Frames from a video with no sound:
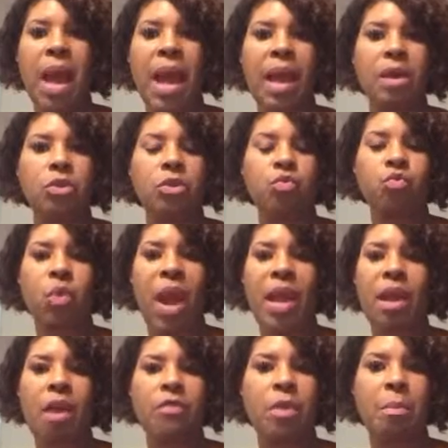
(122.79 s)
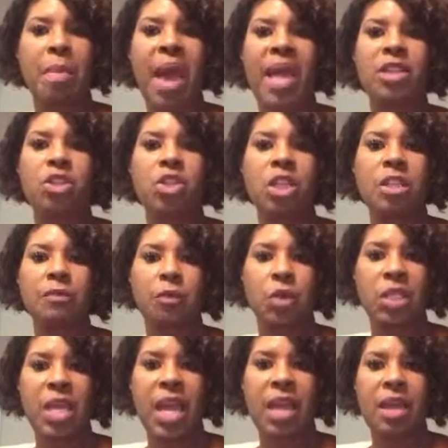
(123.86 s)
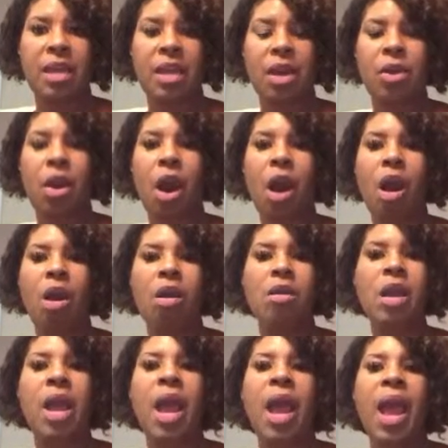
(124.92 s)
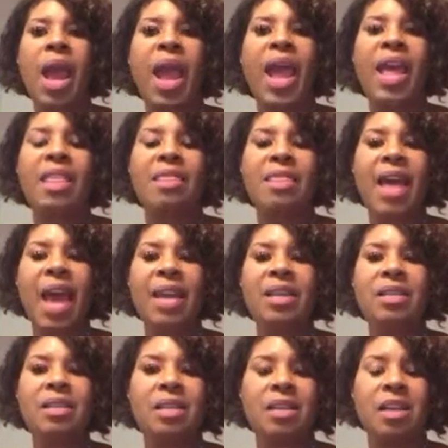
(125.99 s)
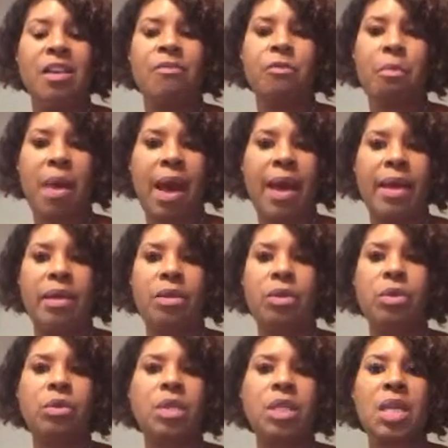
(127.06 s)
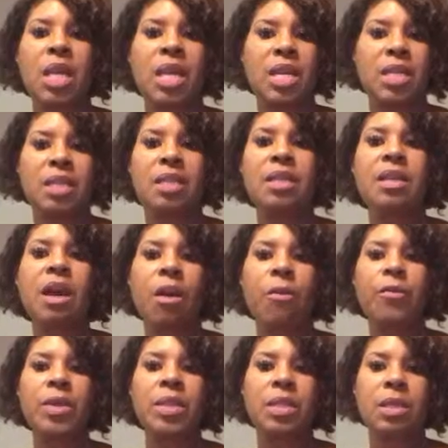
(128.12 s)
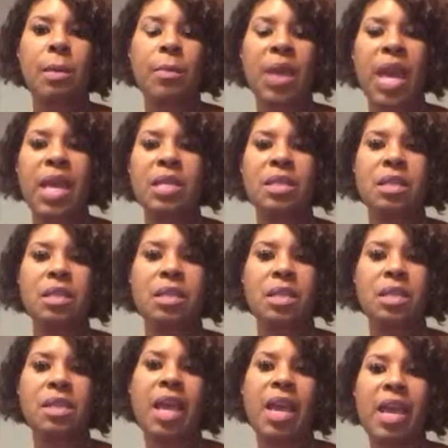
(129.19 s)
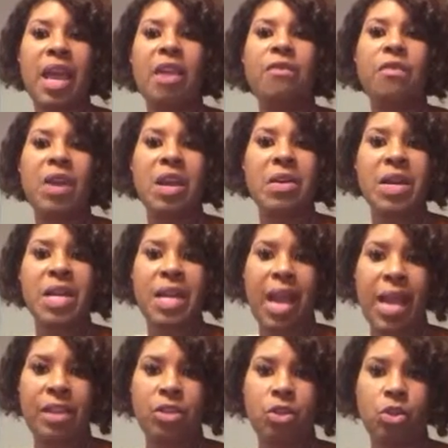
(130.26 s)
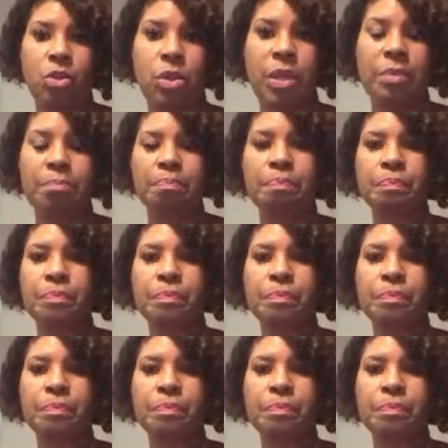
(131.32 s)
miles right off the bat just for taking their card. And that is enough miles in itself, in some cases, to take a very nice trip.